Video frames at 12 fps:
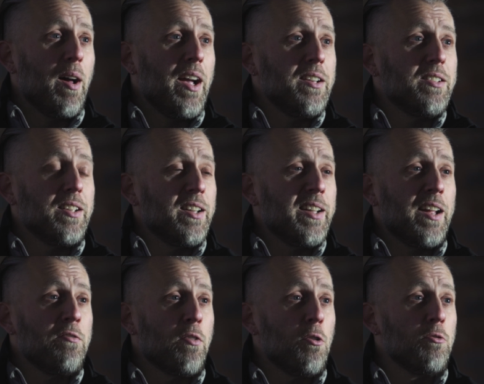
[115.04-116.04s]
made and
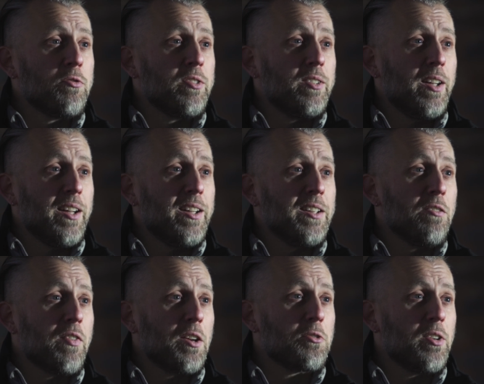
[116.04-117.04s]
get involved in
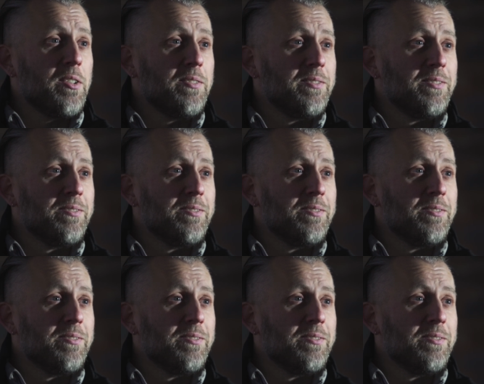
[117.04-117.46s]
the factory.